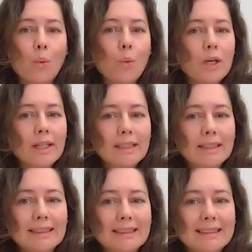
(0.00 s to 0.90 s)

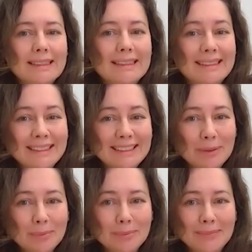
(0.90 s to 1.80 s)
Were these
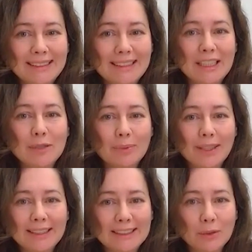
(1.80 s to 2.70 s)
systems in
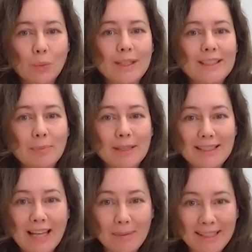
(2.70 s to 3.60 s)
place when the
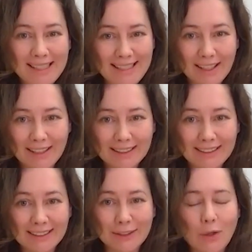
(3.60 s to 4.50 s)
pandemic
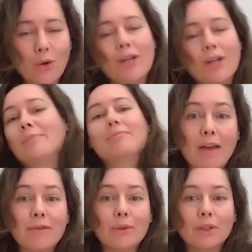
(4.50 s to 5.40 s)
started, or
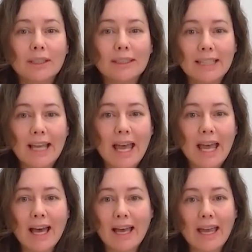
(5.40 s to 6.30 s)
have you learned
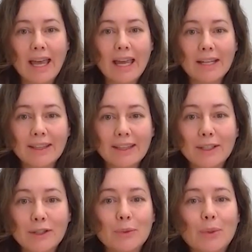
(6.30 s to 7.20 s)

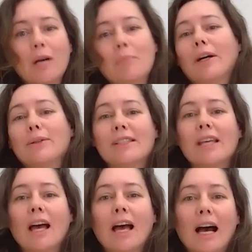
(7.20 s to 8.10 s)
anything new about
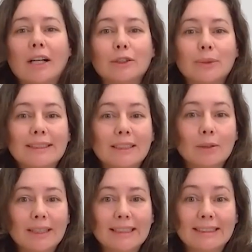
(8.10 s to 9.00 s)
how to
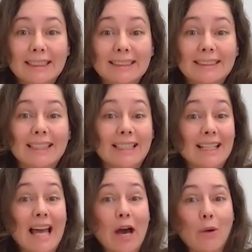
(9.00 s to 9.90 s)
integrate data
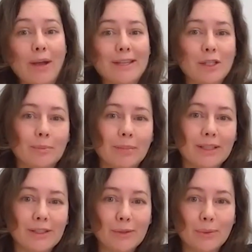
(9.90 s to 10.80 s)
now as
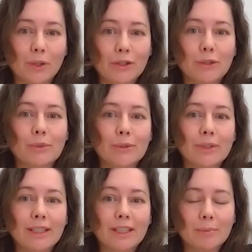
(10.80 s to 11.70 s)
compared to what you were
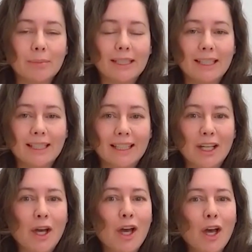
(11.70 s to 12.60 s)
doing in the
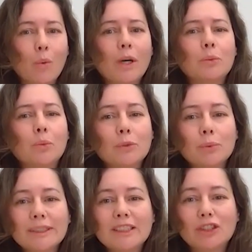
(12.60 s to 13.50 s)
beginning? What
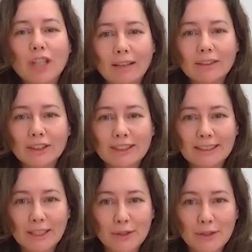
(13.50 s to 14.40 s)
were the challenges
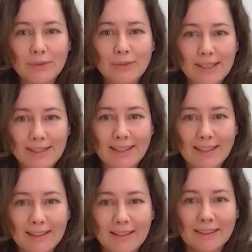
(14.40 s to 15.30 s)
that you faced
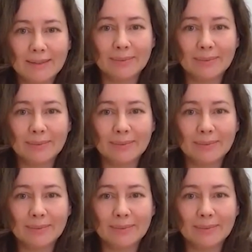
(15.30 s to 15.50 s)
there?